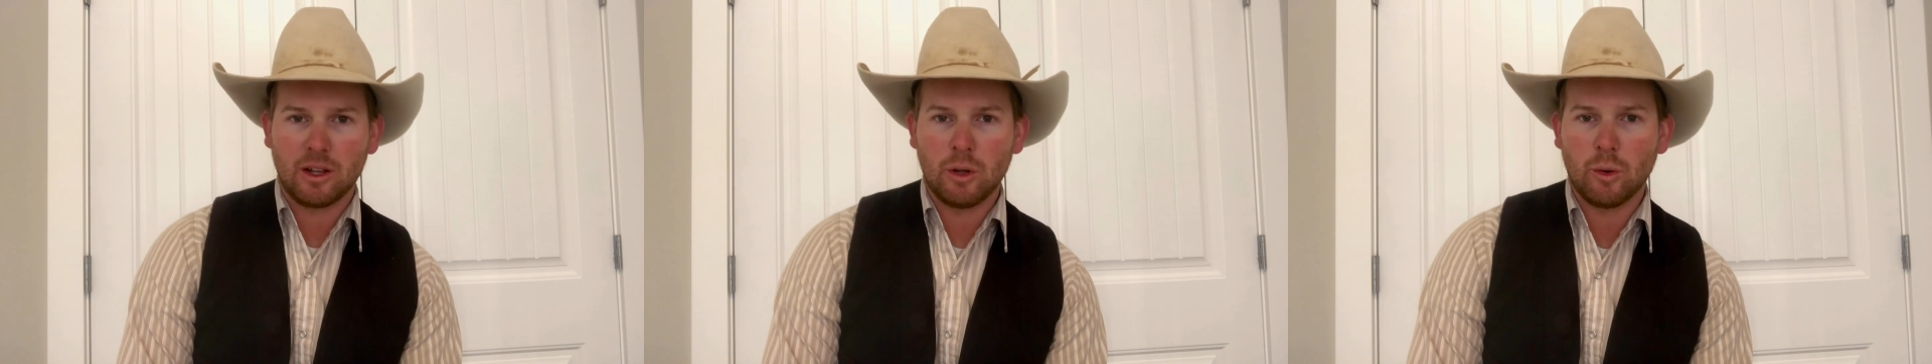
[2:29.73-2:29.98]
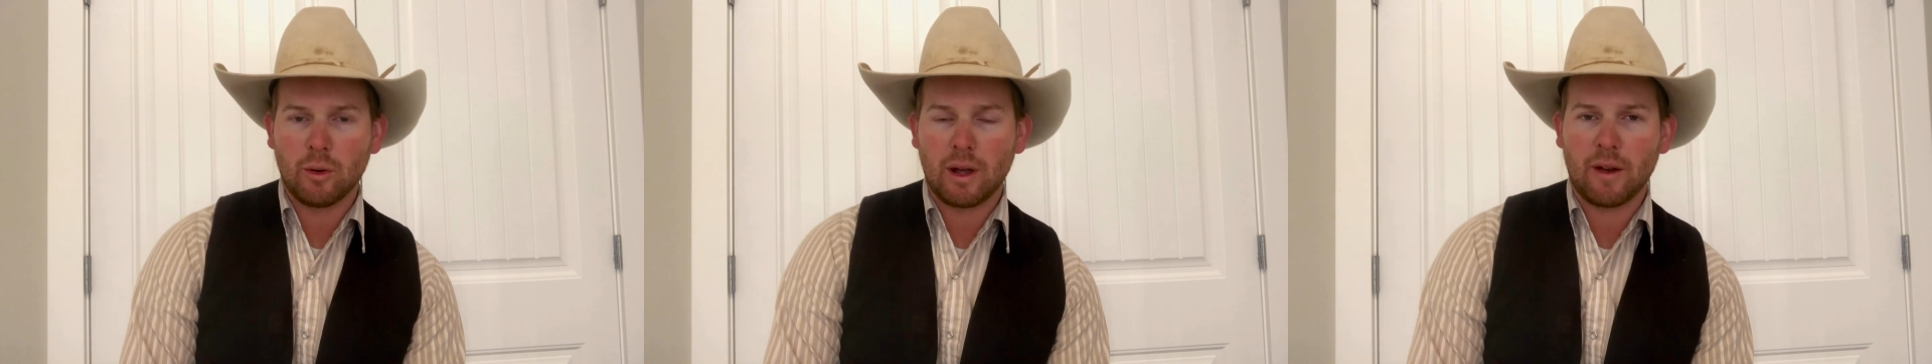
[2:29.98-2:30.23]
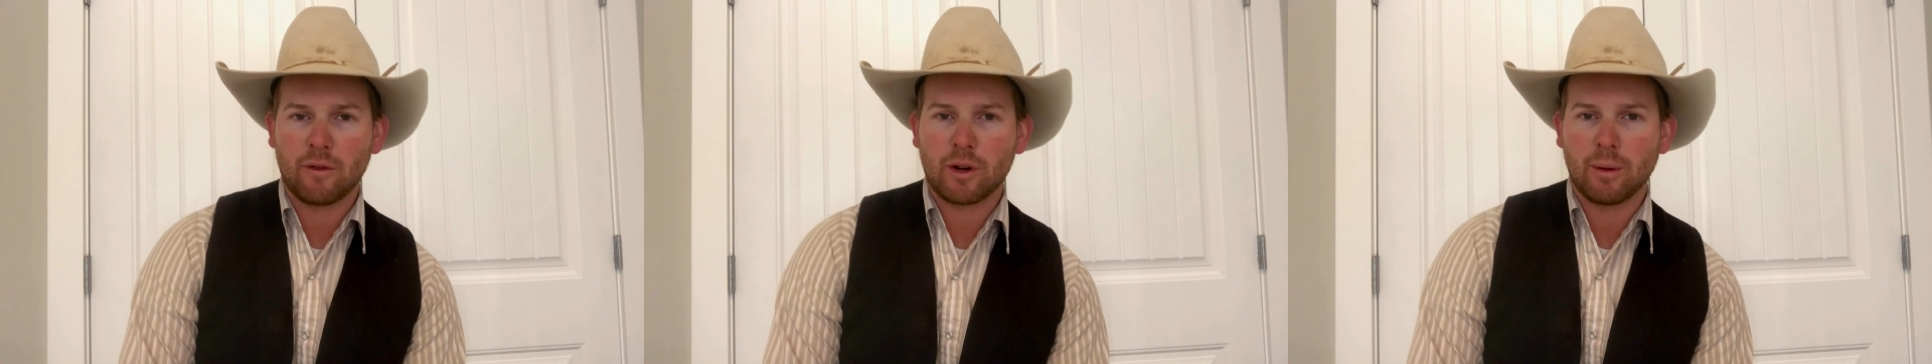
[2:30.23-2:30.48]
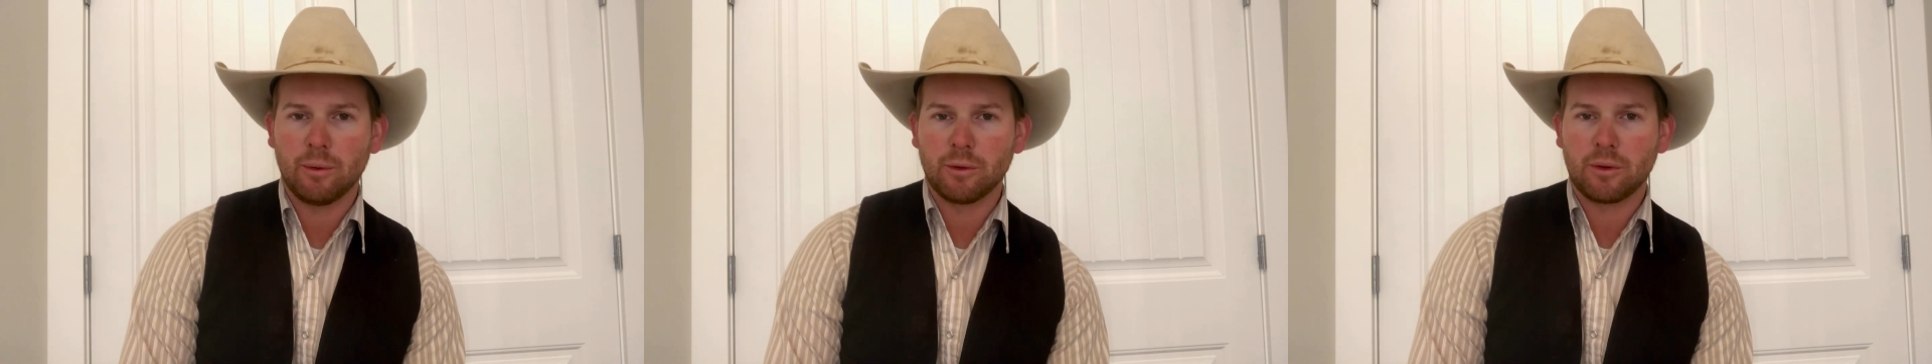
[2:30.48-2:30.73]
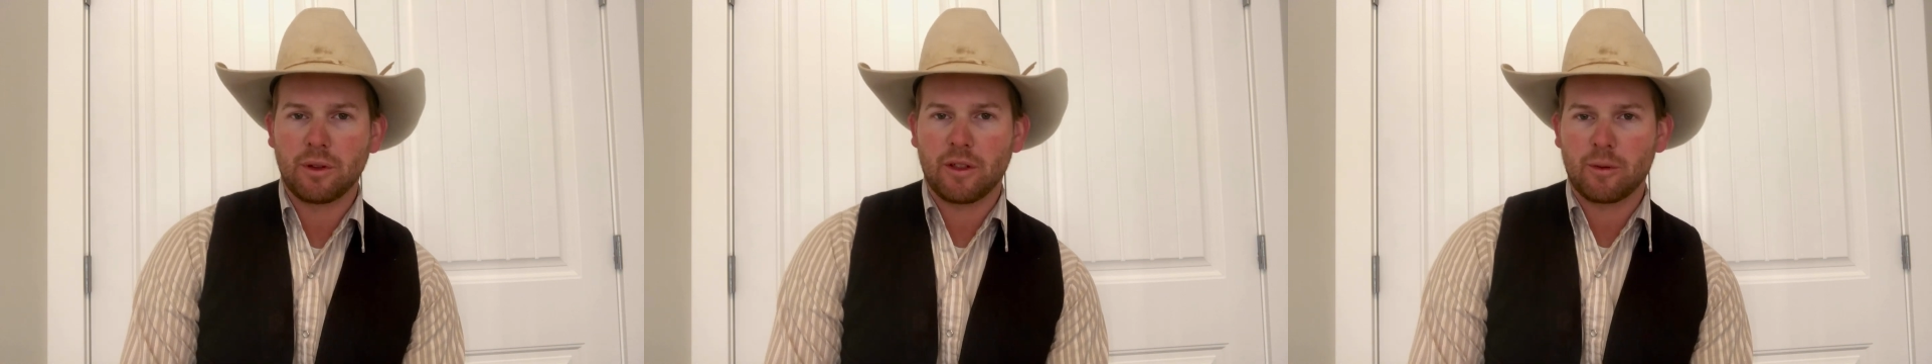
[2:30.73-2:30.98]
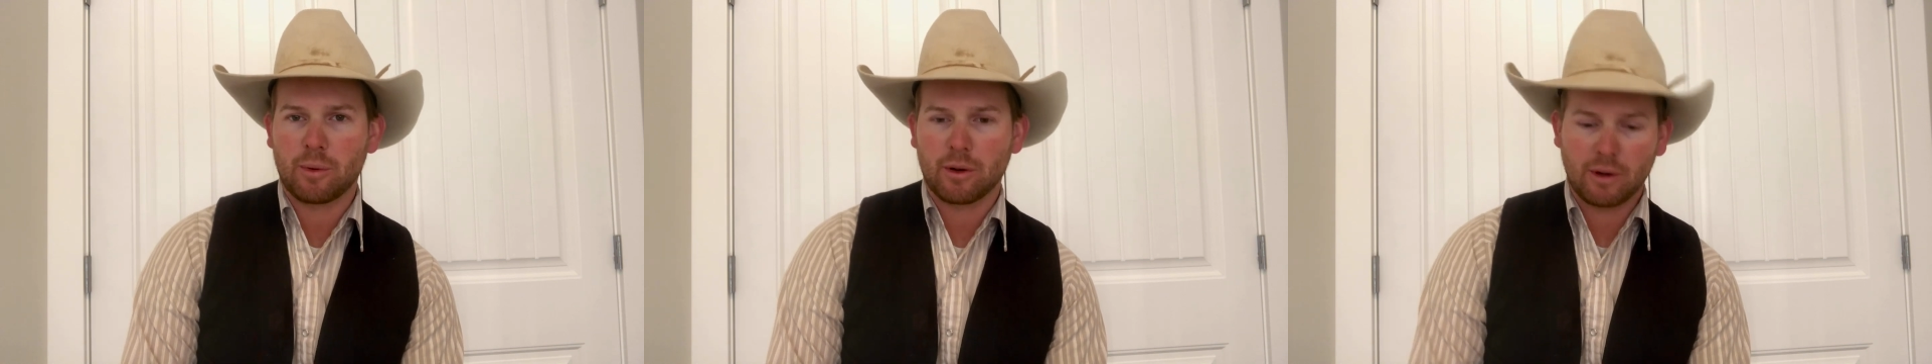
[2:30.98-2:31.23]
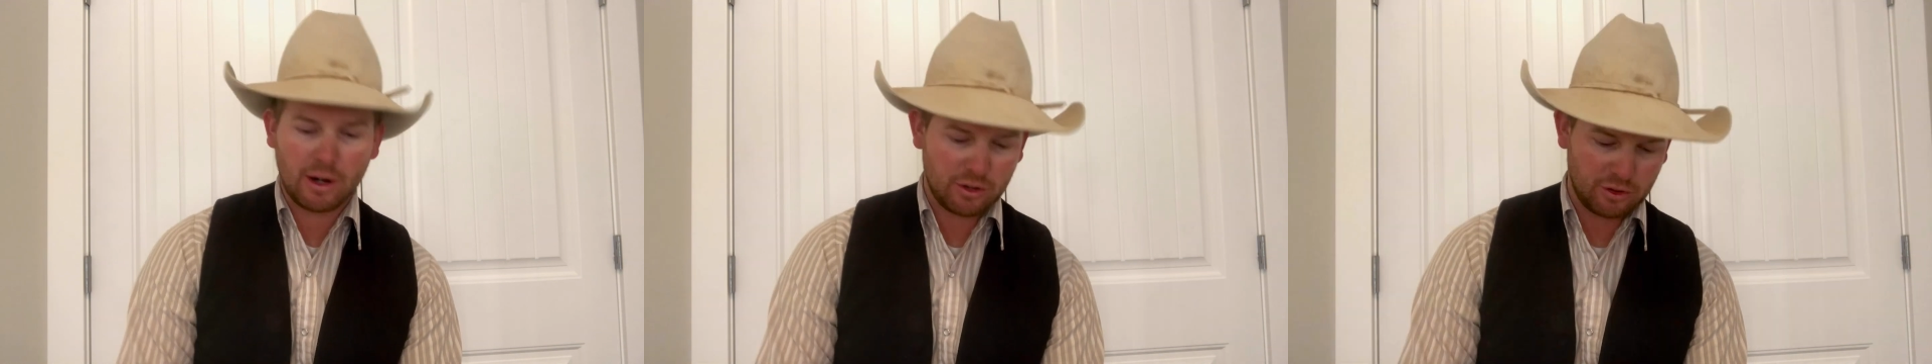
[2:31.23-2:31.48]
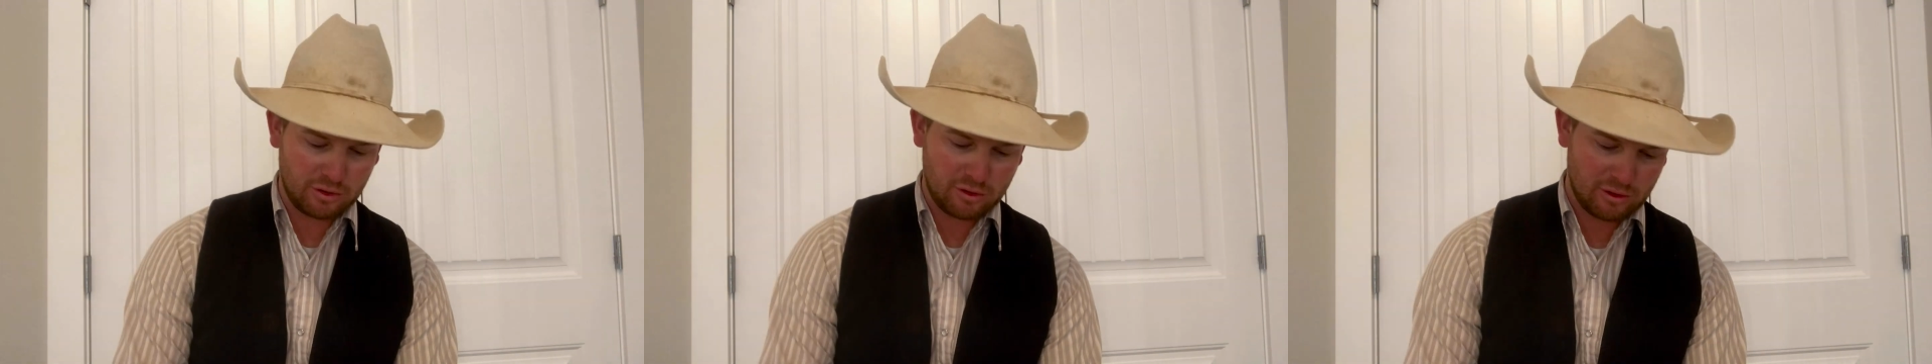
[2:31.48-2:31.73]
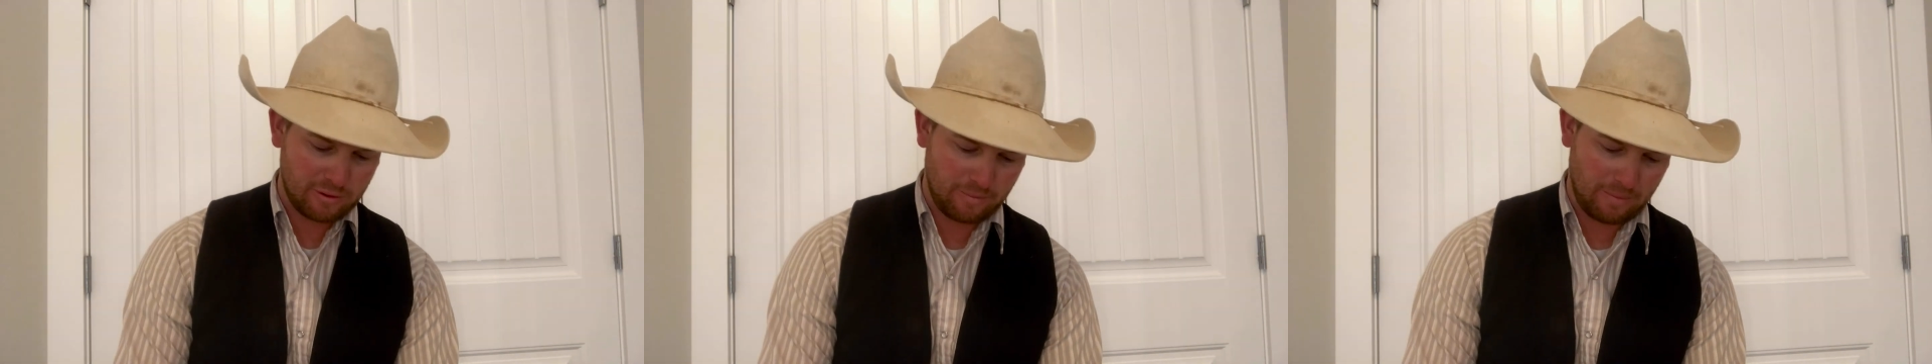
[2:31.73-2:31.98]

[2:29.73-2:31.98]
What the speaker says: you won't have troubles with the other progressions.